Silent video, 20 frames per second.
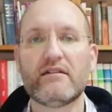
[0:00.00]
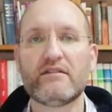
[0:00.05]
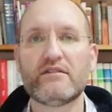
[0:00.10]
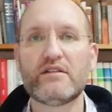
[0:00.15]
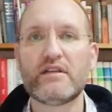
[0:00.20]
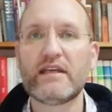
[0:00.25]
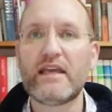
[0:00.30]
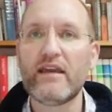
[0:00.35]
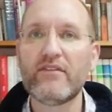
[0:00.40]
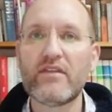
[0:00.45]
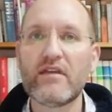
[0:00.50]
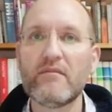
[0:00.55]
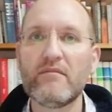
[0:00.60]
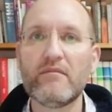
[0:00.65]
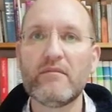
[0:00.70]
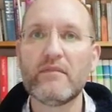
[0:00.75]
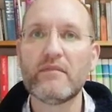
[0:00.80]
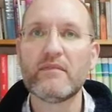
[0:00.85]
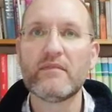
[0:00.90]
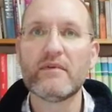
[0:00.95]
To give
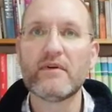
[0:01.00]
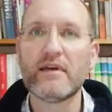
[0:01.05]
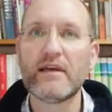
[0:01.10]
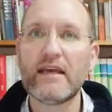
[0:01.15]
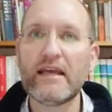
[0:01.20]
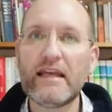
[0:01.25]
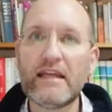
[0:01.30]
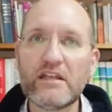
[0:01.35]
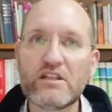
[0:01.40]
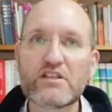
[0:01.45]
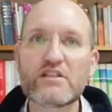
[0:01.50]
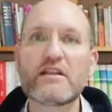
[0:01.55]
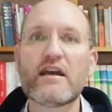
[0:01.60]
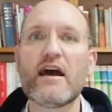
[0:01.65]
them each